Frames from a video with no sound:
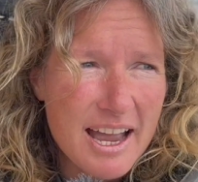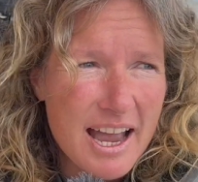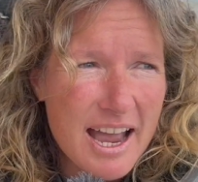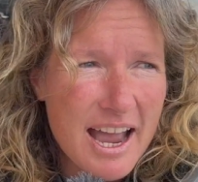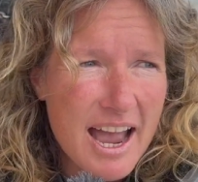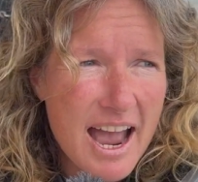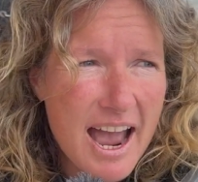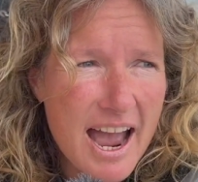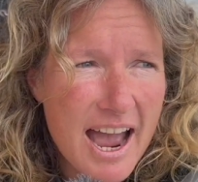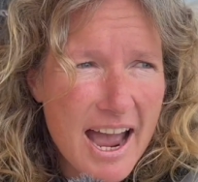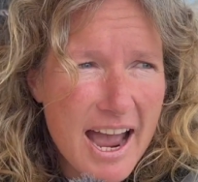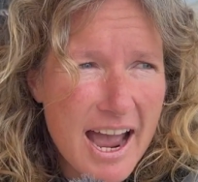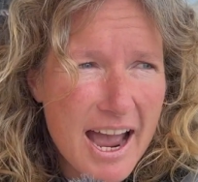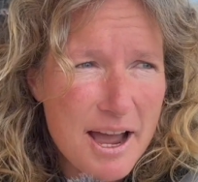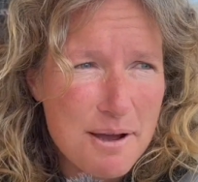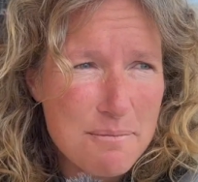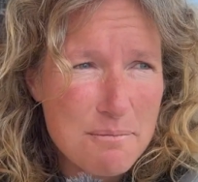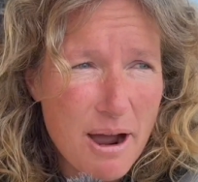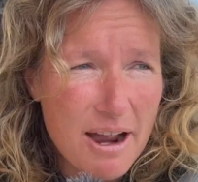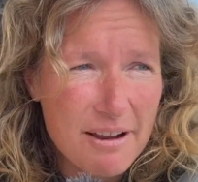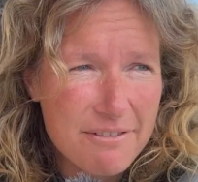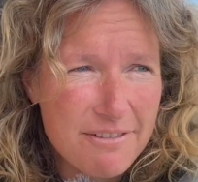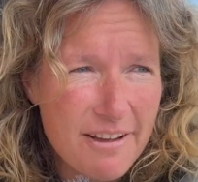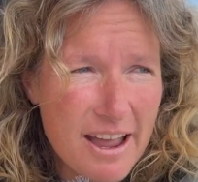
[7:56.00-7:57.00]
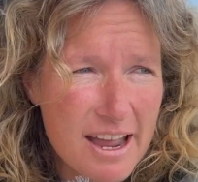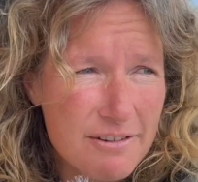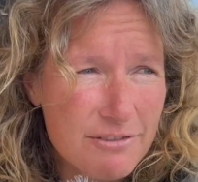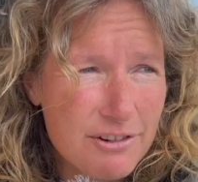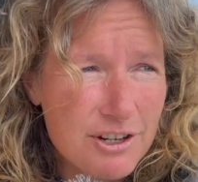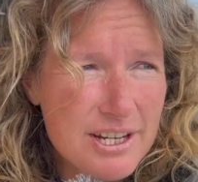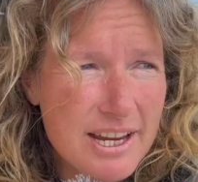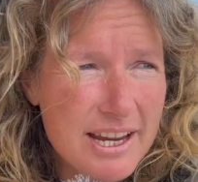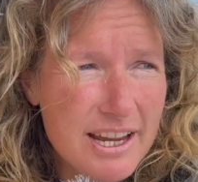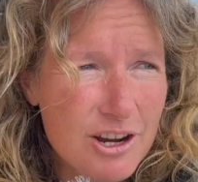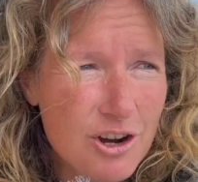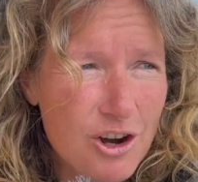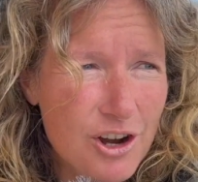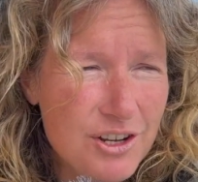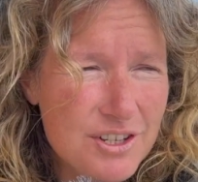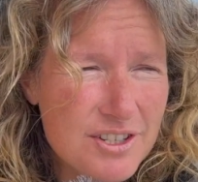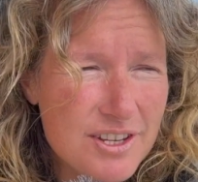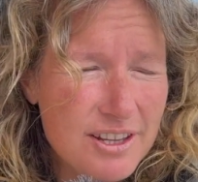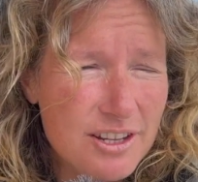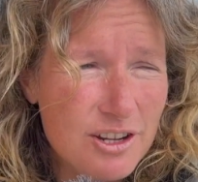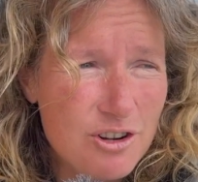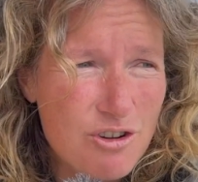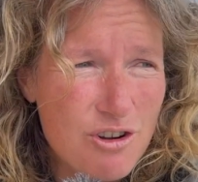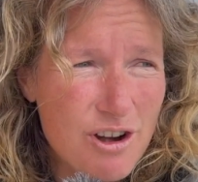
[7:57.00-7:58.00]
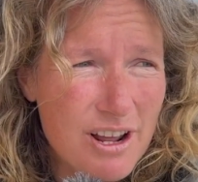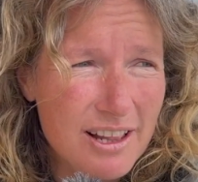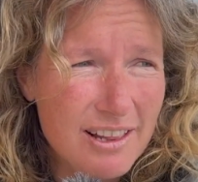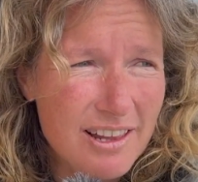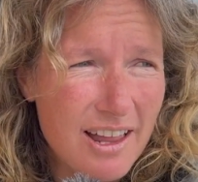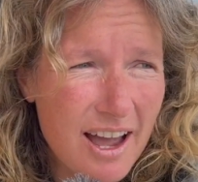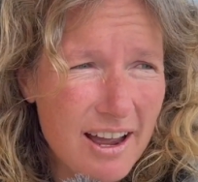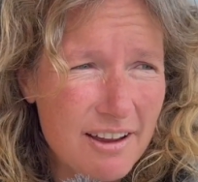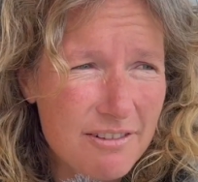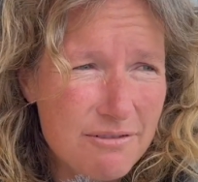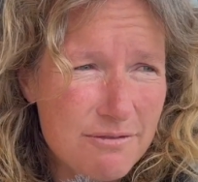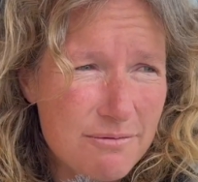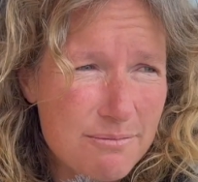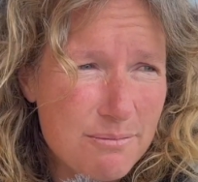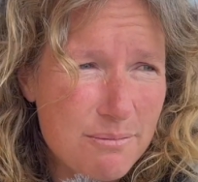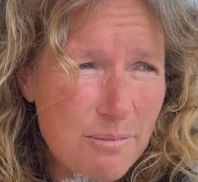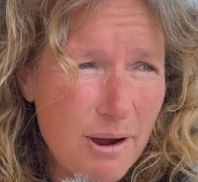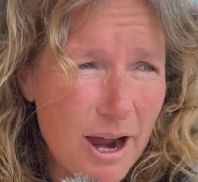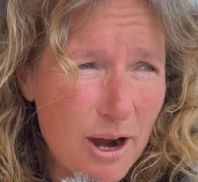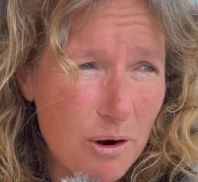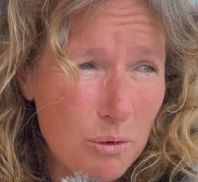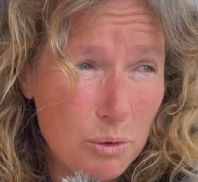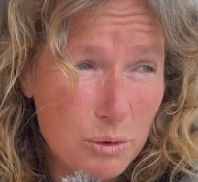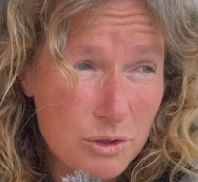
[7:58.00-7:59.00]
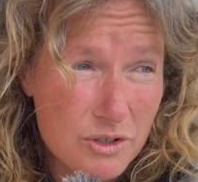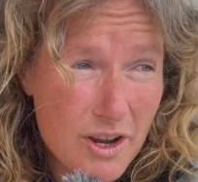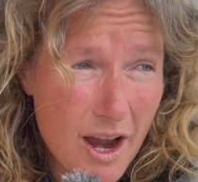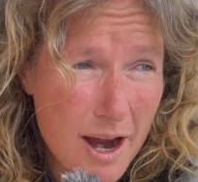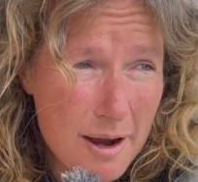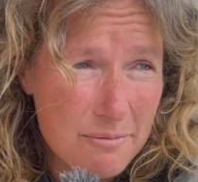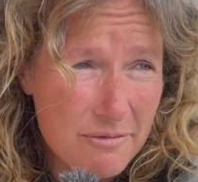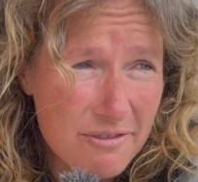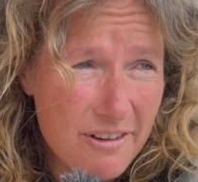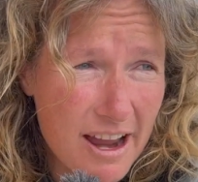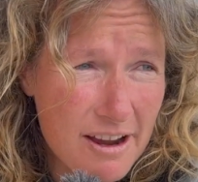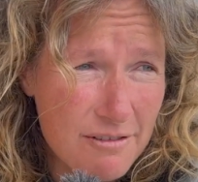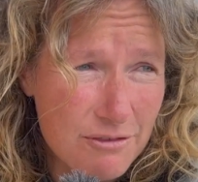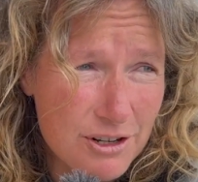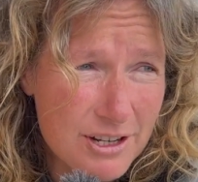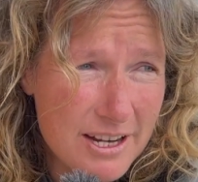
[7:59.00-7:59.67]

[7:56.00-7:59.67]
My favorite heroes in the real life, my all-time favorite